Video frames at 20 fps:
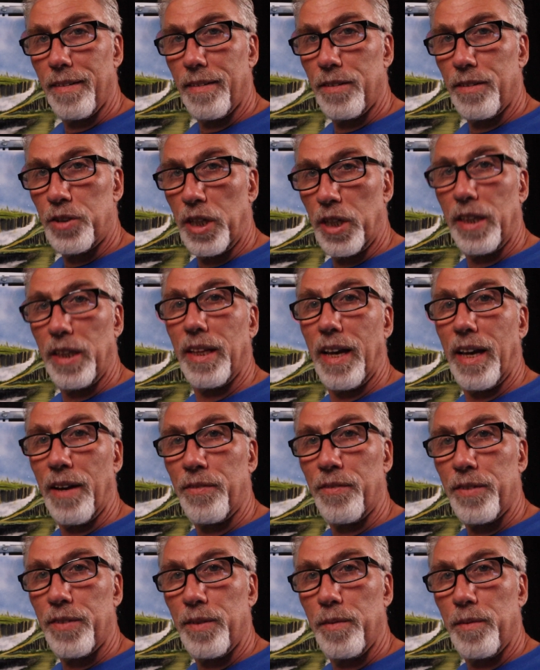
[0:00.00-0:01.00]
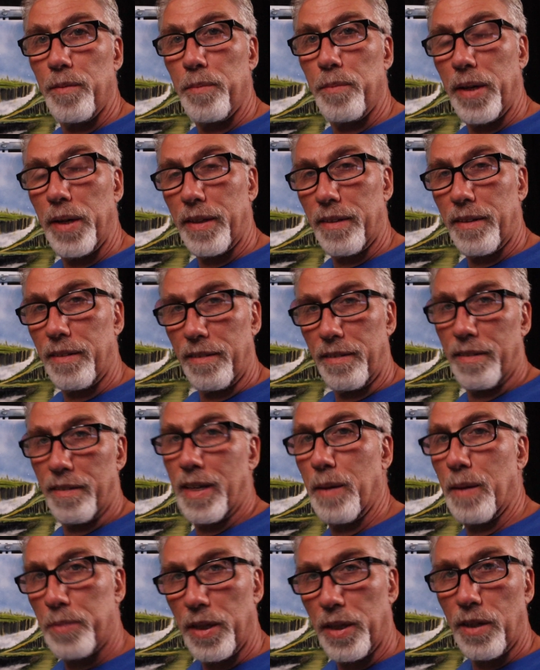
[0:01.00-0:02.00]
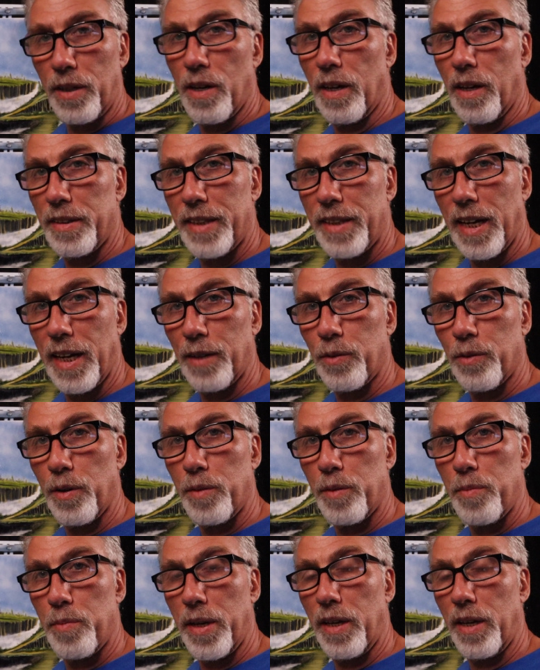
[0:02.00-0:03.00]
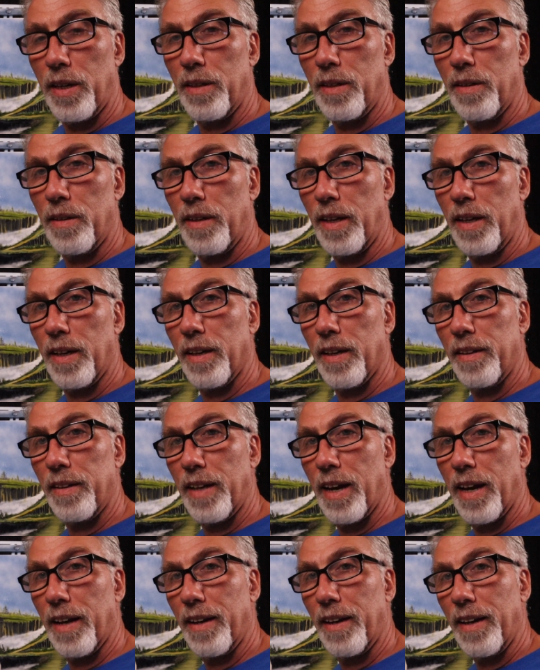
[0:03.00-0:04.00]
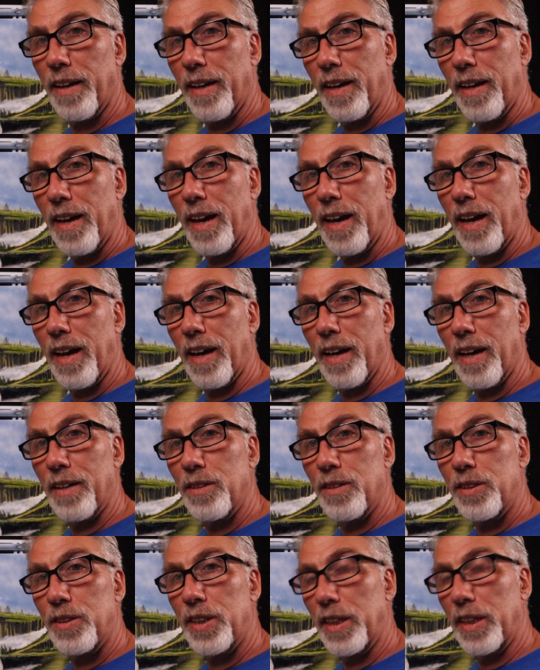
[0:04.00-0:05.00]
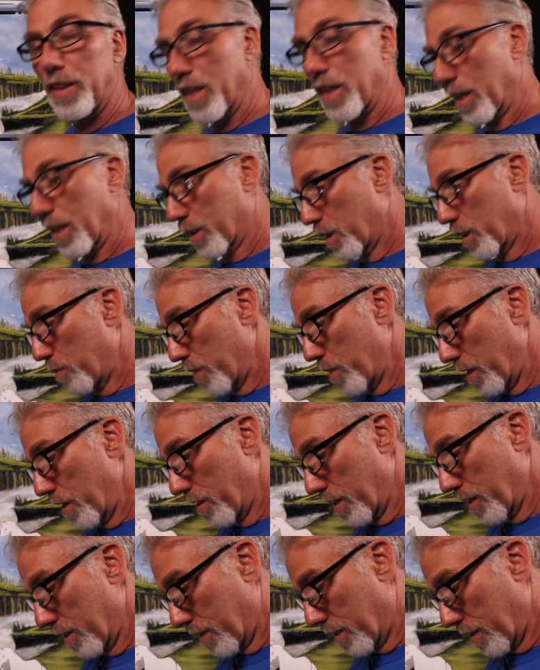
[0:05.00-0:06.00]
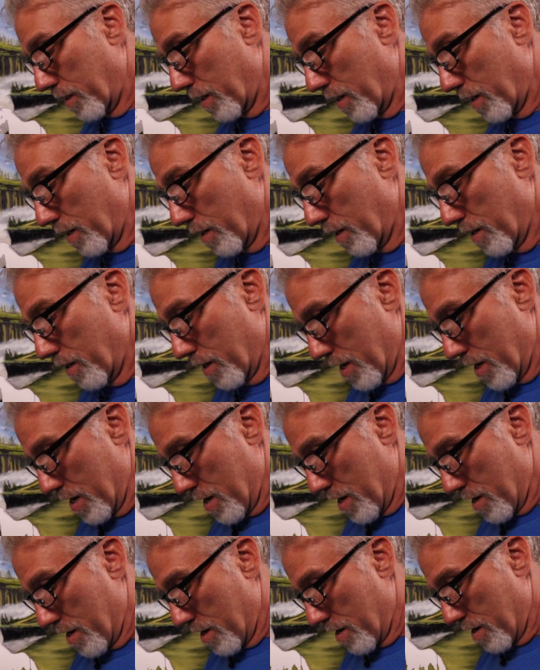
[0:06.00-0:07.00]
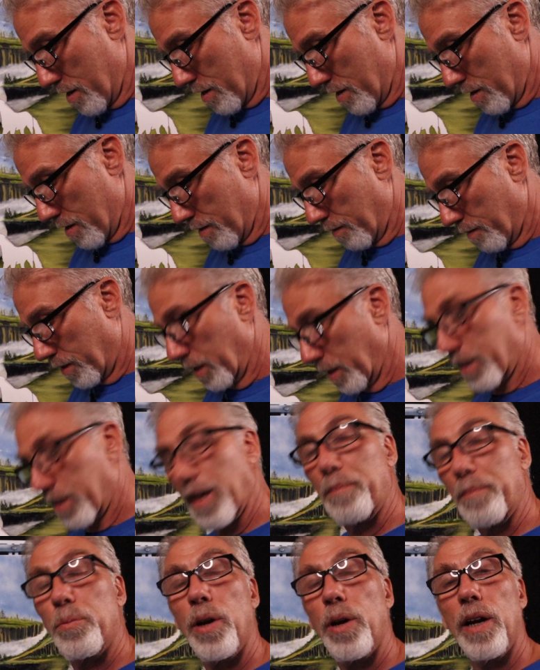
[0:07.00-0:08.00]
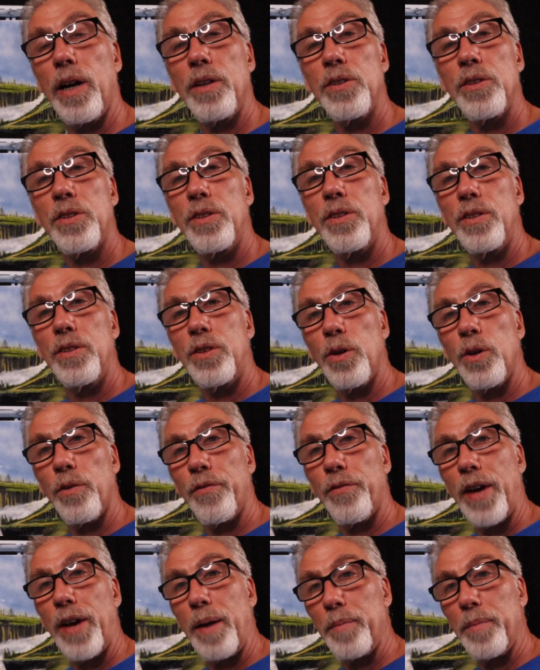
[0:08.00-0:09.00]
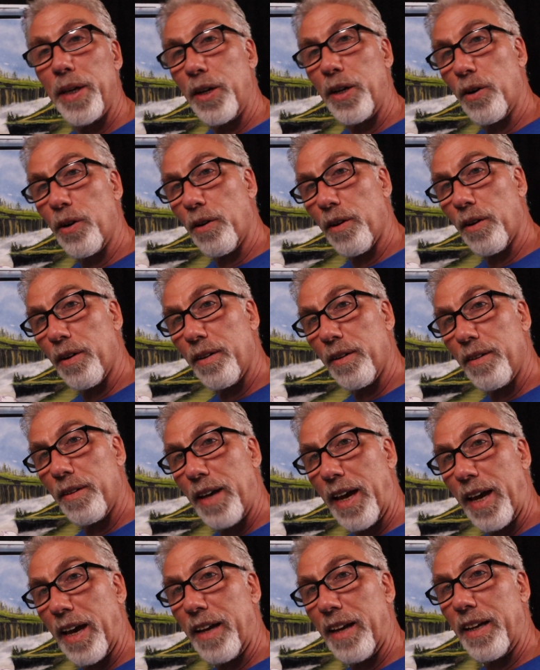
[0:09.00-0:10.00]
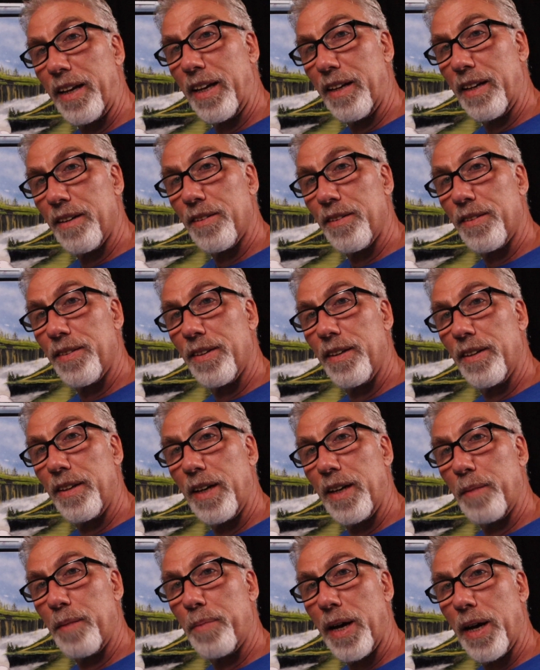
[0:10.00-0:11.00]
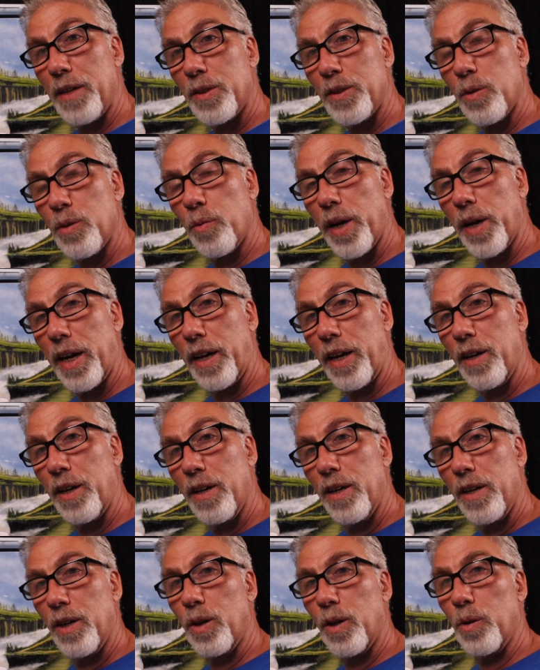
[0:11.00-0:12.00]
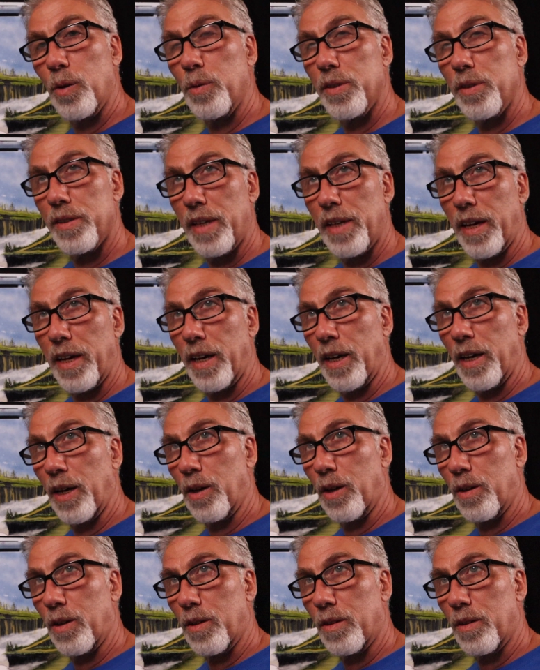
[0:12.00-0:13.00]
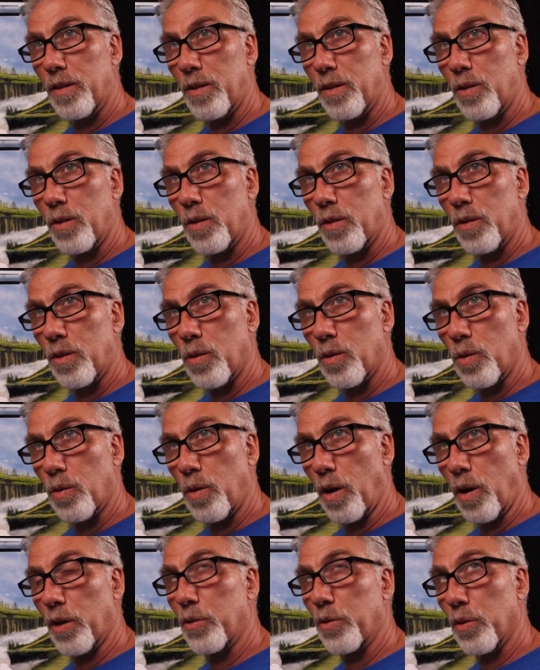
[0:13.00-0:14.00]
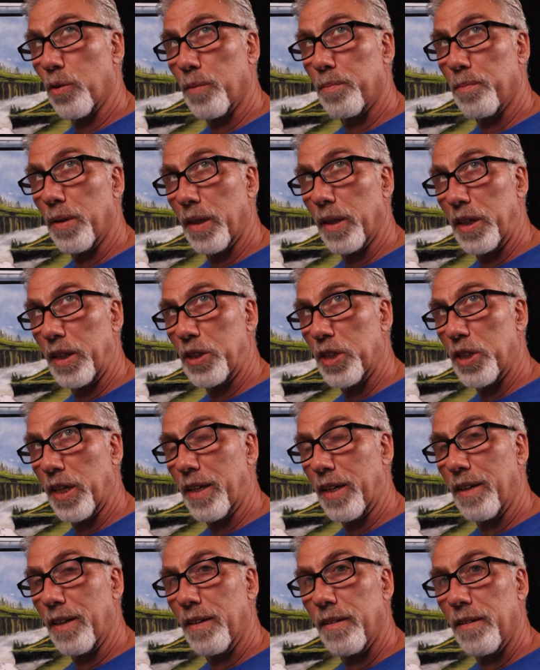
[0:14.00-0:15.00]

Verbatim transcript: she left, but kept in contact with me and, and that. And she texted me that uh, uh, to send prayers to her family. Her Aunt Edith had passed away, who was a quadriplegic